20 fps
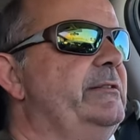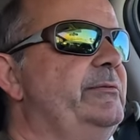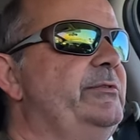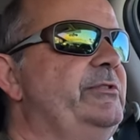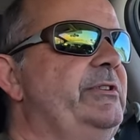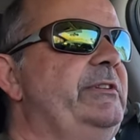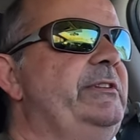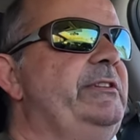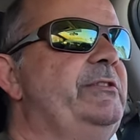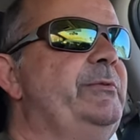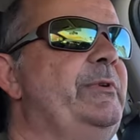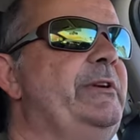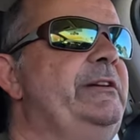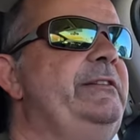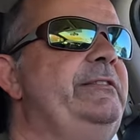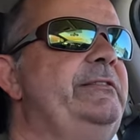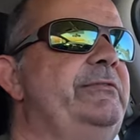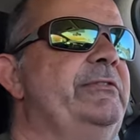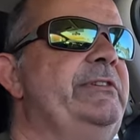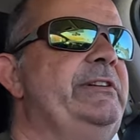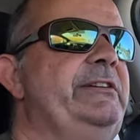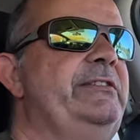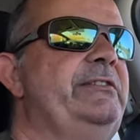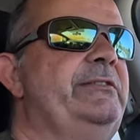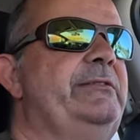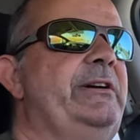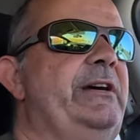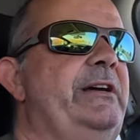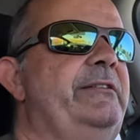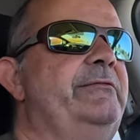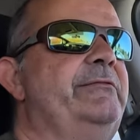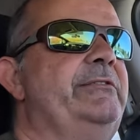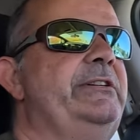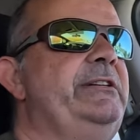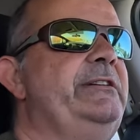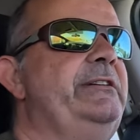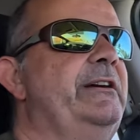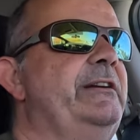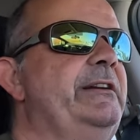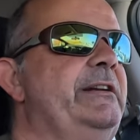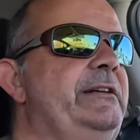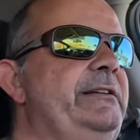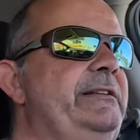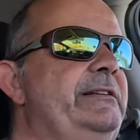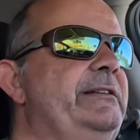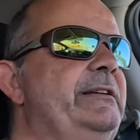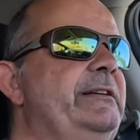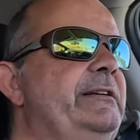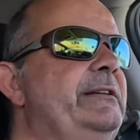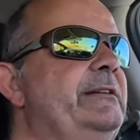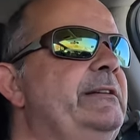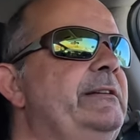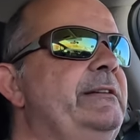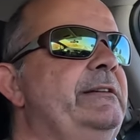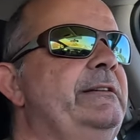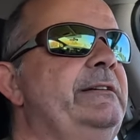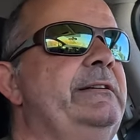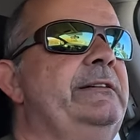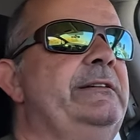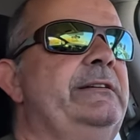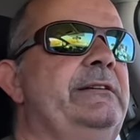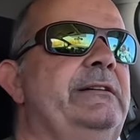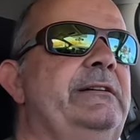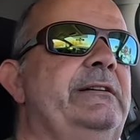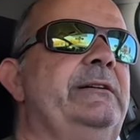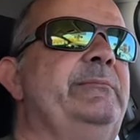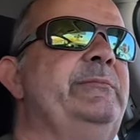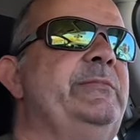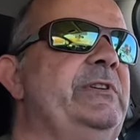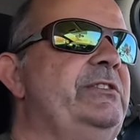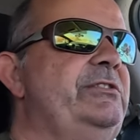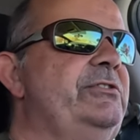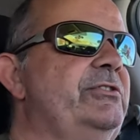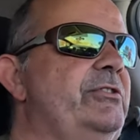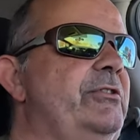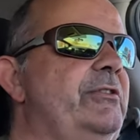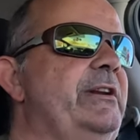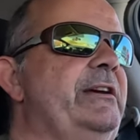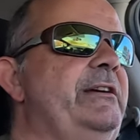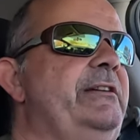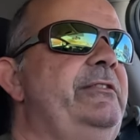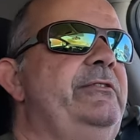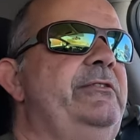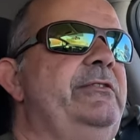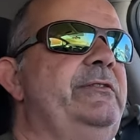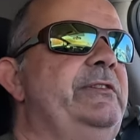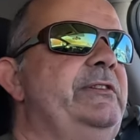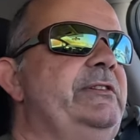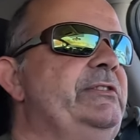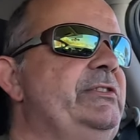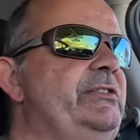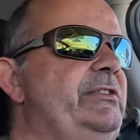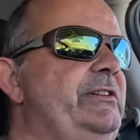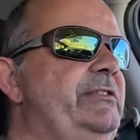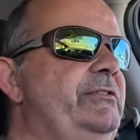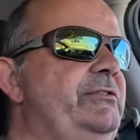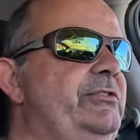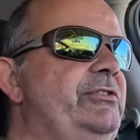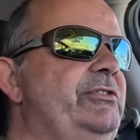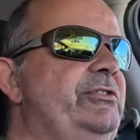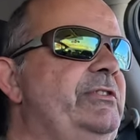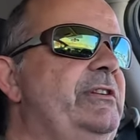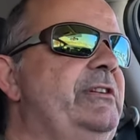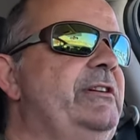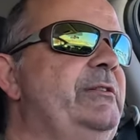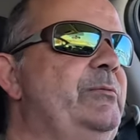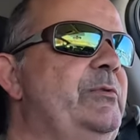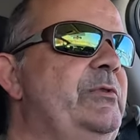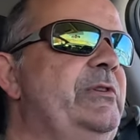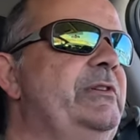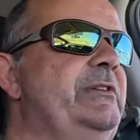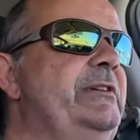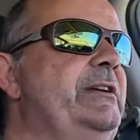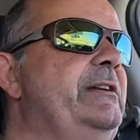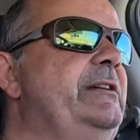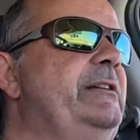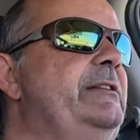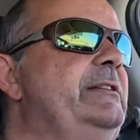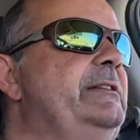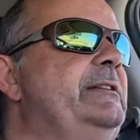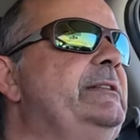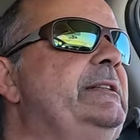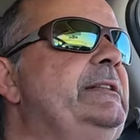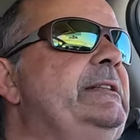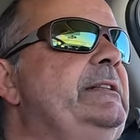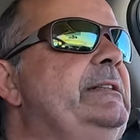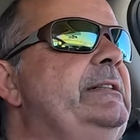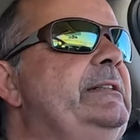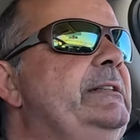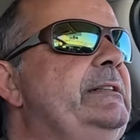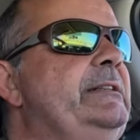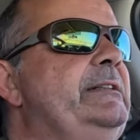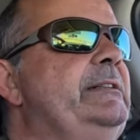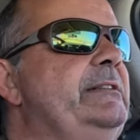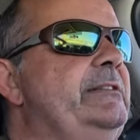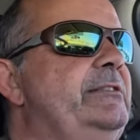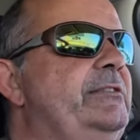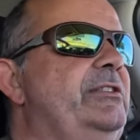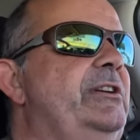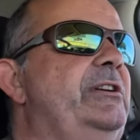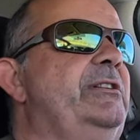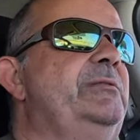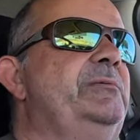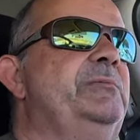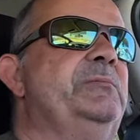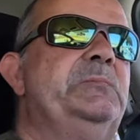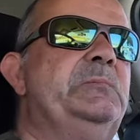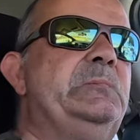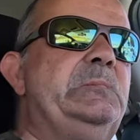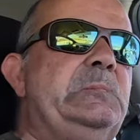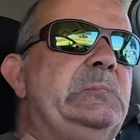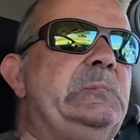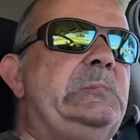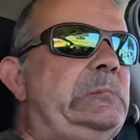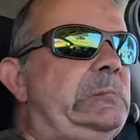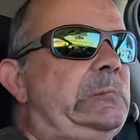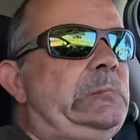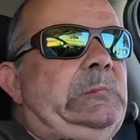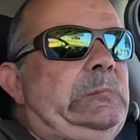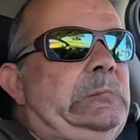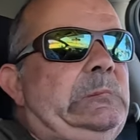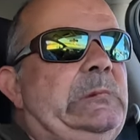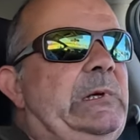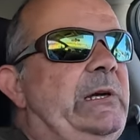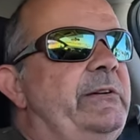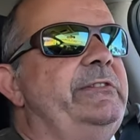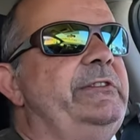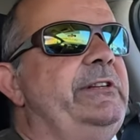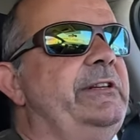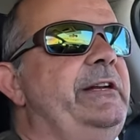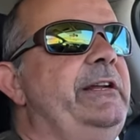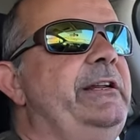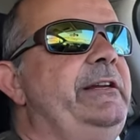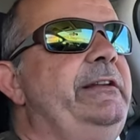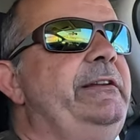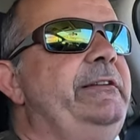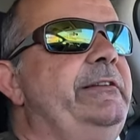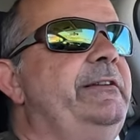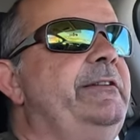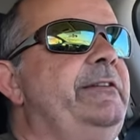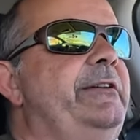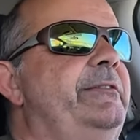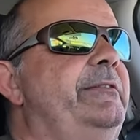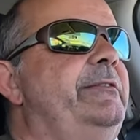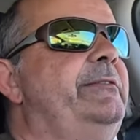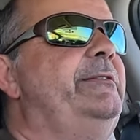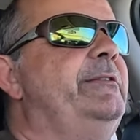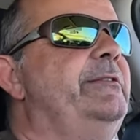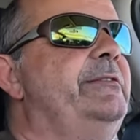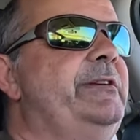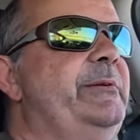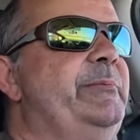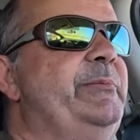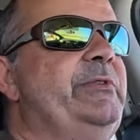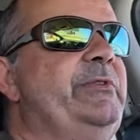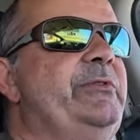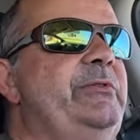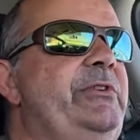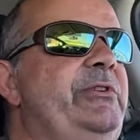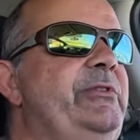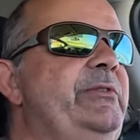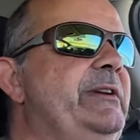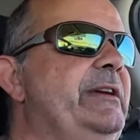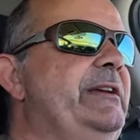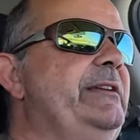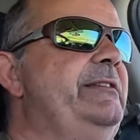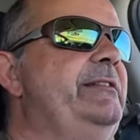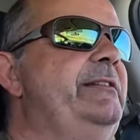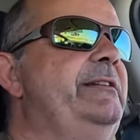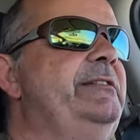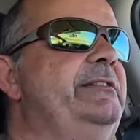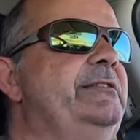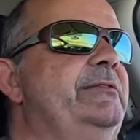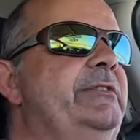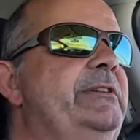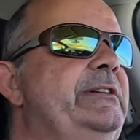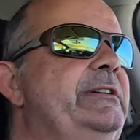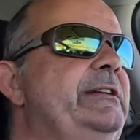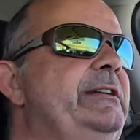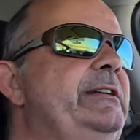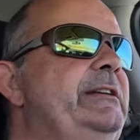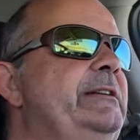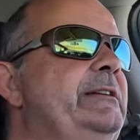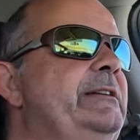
I was only 23, so I hadn't really done anything. Um, I just got out of university and just started working. Mm. So I haven't done any of the, the typical UK things really. Mm.